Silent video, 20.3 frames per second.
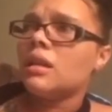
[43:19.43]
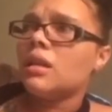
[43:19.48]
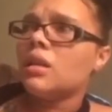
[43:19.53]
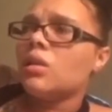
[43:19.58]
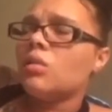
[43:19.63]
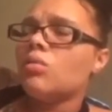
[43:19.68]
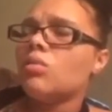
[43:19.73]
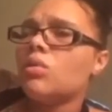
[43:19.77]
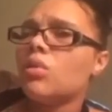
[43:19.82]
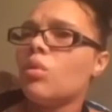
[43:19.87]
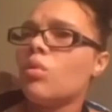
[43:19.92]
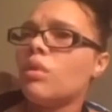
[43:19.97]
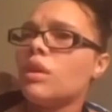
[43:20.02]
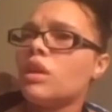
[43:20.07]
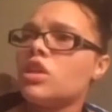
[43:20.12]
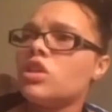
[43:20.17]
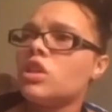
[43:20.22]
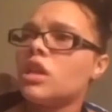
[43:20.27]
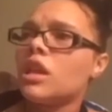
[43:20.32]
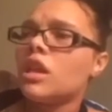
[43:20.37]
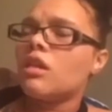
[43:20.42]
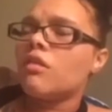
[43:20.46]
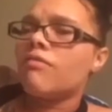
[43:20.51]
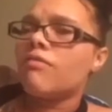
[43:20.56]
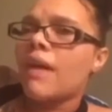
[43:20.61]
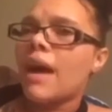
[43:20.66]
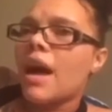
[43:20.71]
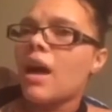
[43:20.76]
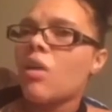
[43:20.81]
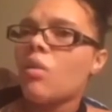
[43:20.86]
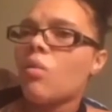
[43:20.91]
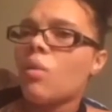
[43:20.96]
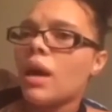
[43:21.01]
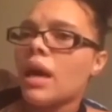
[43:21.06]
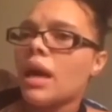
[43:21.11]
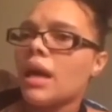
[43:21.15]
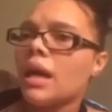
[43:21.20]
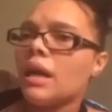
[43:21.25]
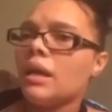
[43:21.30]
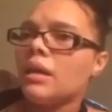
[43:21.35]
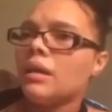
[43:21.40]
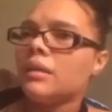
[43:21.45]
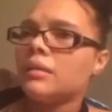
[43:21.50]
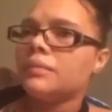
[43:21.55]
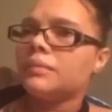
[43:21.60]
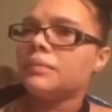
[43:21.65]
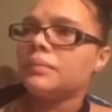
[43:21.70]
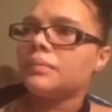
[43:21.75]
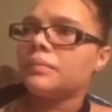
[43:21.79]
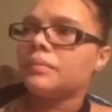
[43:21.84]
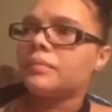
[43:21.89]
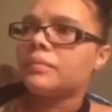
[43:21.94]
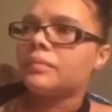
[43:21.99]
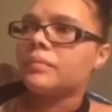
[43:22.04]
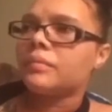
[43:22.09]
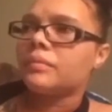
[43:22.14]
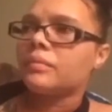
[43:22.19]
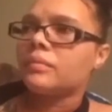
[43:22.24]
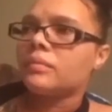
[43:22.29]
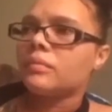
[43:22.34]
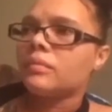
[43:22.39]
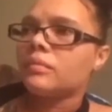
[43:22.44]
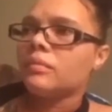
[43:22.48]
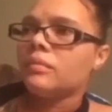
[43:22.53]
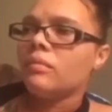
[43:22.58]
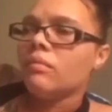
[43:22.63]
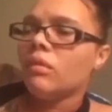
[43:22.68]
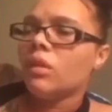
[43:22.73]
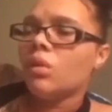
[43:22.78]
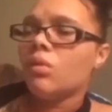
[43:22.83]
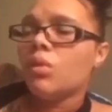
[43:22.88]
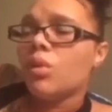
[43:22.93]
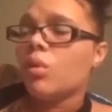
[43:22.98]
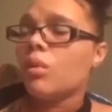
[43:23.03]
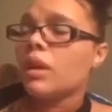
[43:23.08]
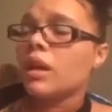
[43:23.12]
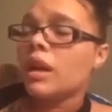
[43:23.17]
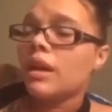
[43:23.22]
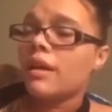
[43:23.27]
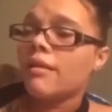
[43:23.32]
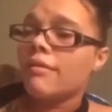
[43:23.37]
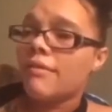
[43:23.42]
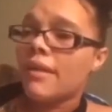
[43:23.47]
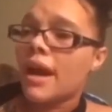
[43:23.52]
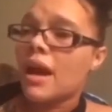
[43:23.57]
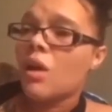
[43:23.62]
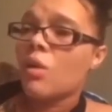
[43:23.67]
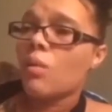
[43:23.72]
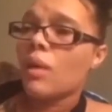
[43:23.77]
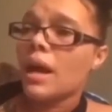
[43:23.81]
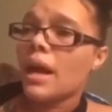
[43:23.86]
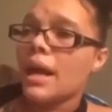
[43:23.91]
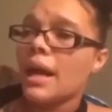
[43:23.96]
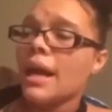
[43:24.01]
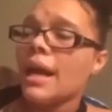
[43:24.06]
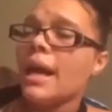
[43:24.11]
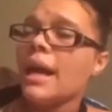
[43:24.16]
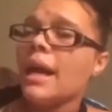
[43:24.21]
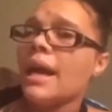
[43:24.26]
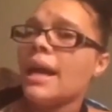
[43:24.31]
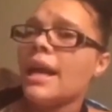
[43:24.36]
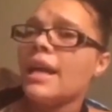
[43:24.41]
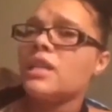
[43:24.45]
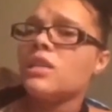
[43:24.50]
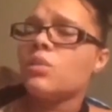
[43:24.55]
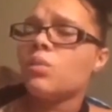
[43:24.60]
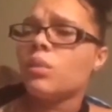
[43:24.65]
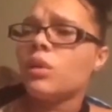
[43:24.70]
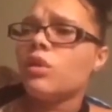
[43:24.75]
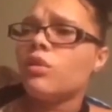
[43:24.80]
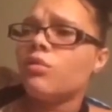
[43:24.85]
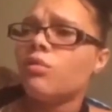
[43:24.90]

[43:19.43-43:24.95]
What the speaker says: you doing this shit in a foul way. You doing it in a foul way. And as a real